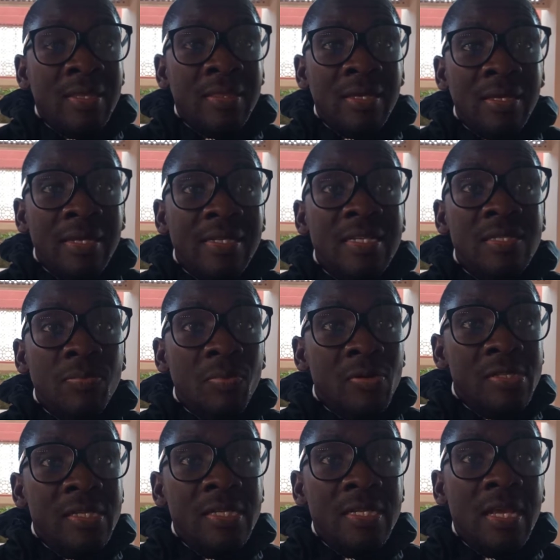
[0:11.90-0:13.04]
the latest
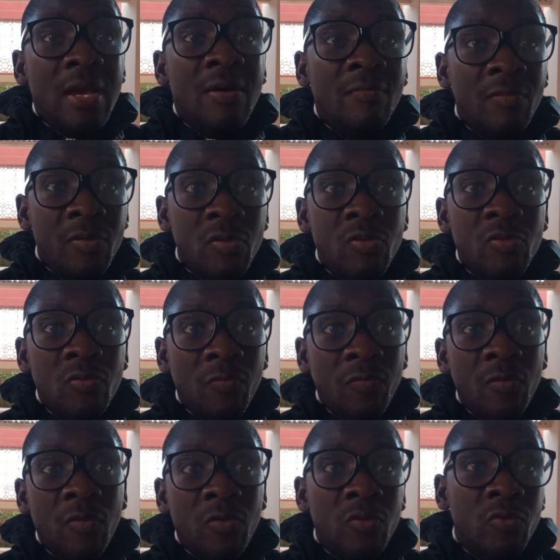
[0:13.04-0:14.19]
procedure for you to
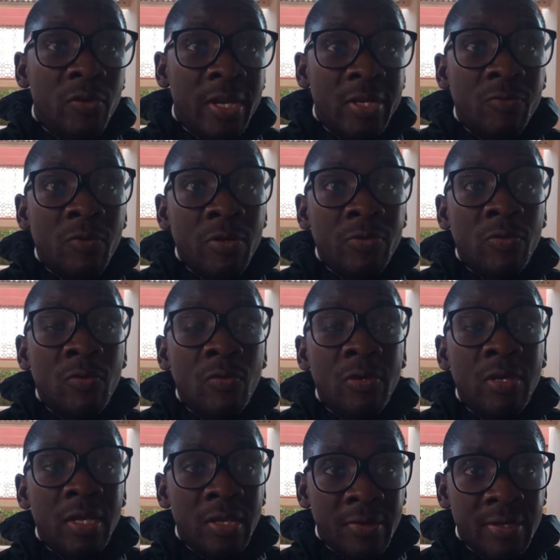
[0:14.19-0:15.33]
follow to get what we call
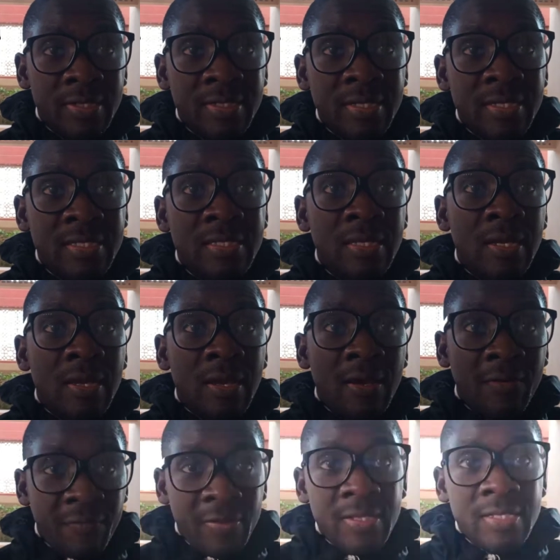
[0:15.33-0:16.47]
residence
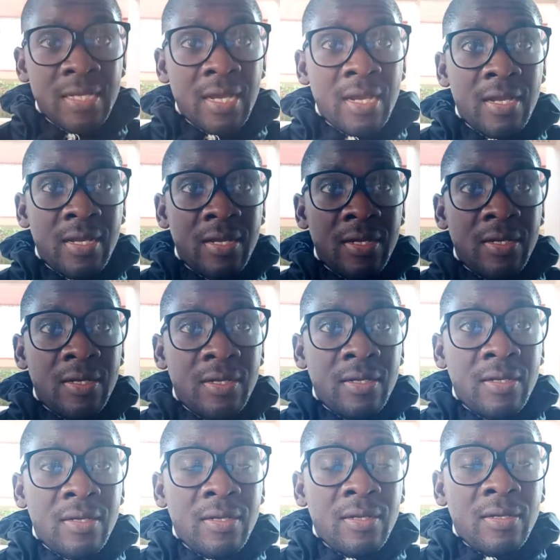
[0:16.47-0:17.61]
visa.
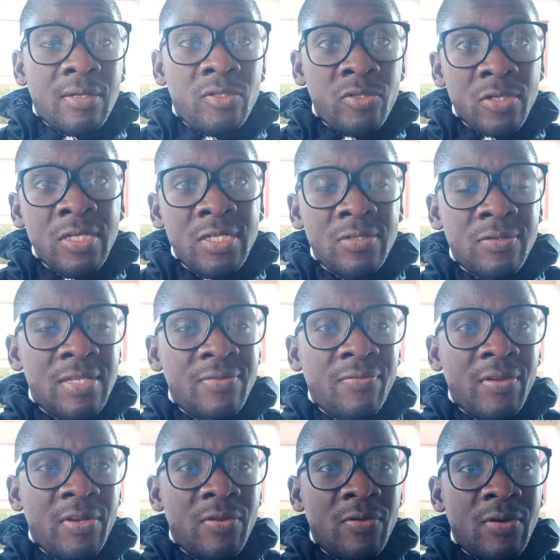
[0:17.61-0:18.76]
Tune into this
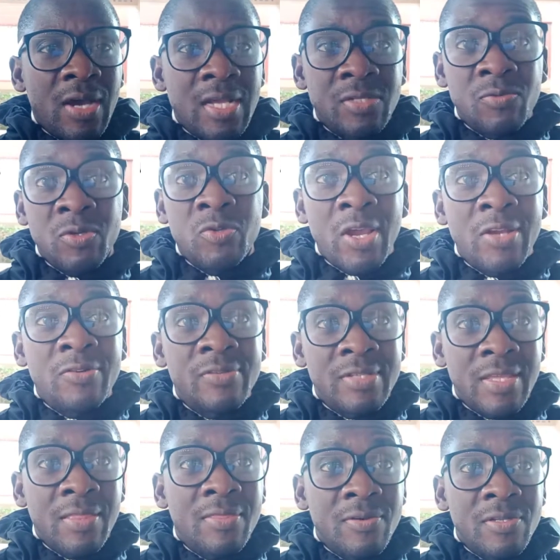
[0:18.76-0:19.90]
video as we try to
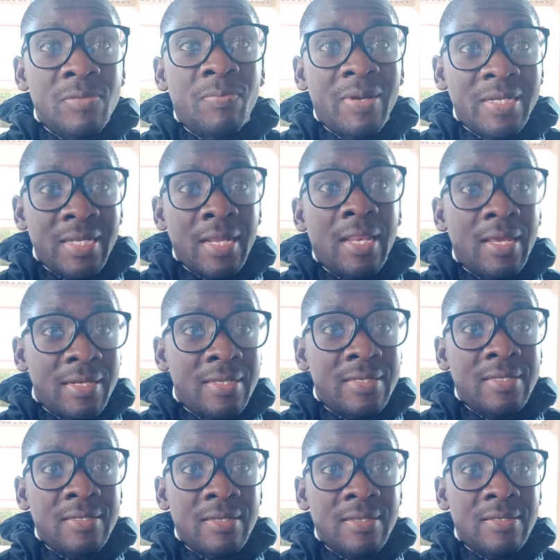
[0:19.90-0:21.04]
see those particular
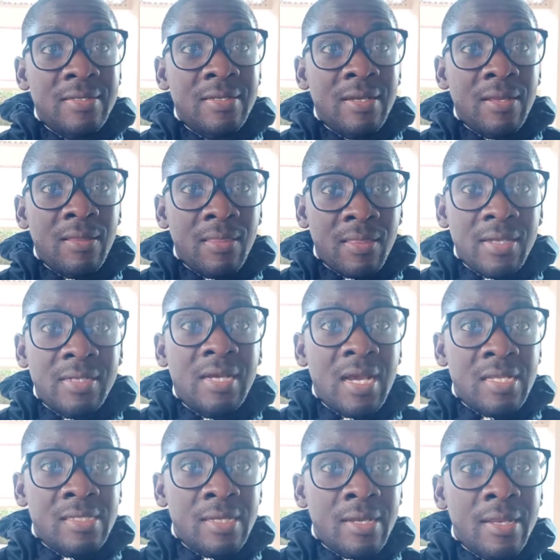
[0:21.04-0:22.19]
diseases that
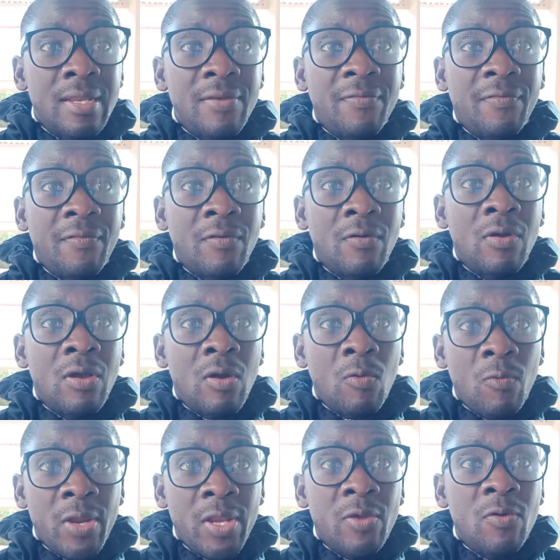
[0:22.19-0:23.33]
are screened for
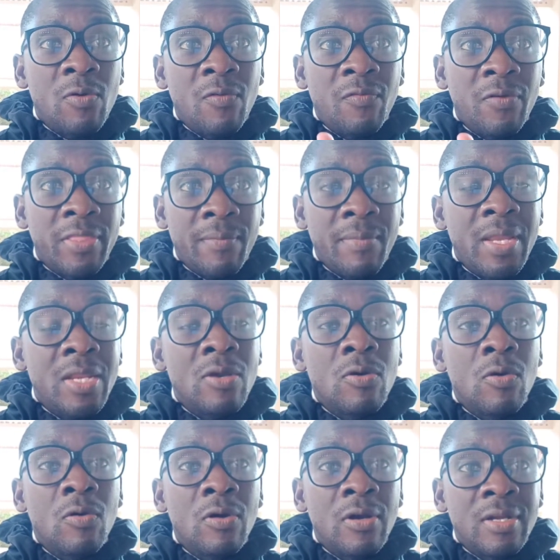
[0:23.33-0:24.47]
when you go for the
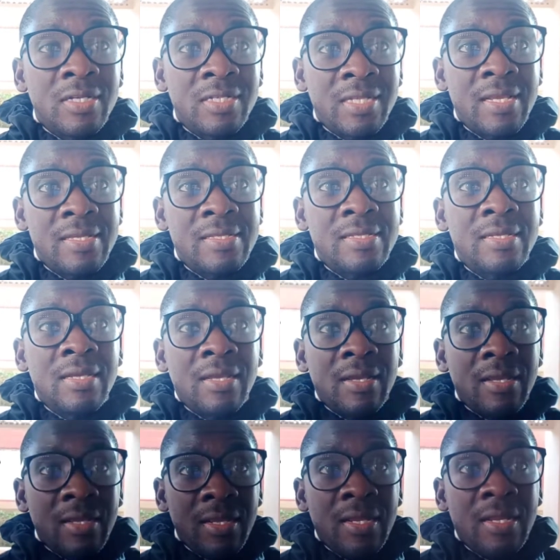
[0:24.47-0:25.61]
medical test
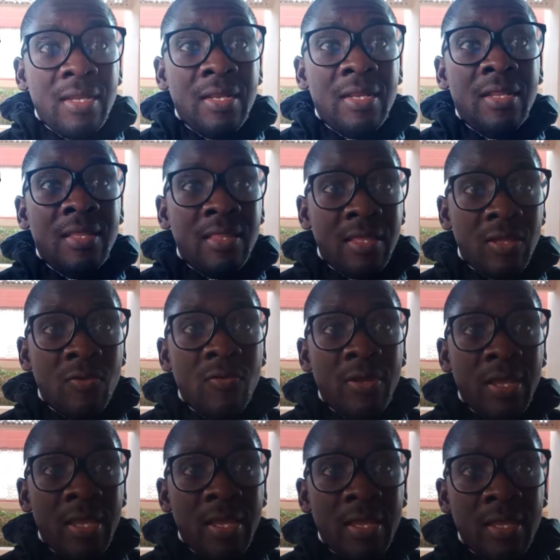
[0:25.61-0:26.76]
in the
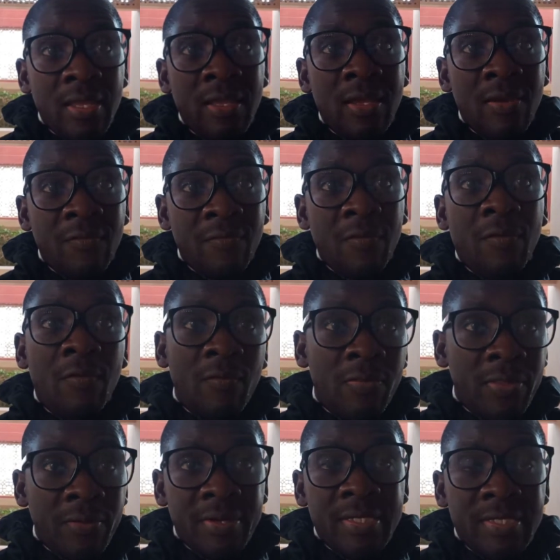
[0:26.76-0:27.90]
UAE for
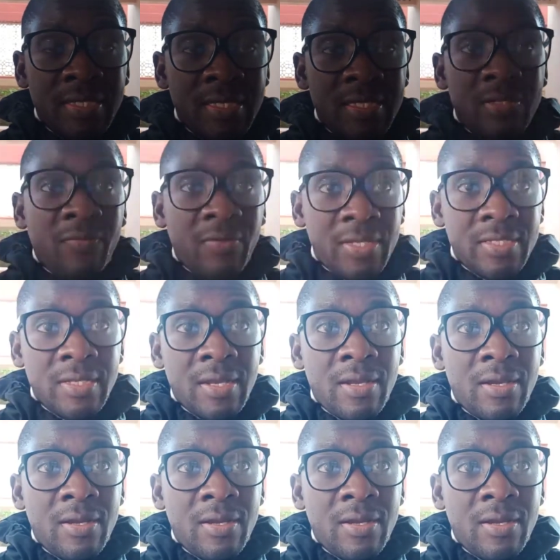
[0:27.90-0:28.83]
the residence visa.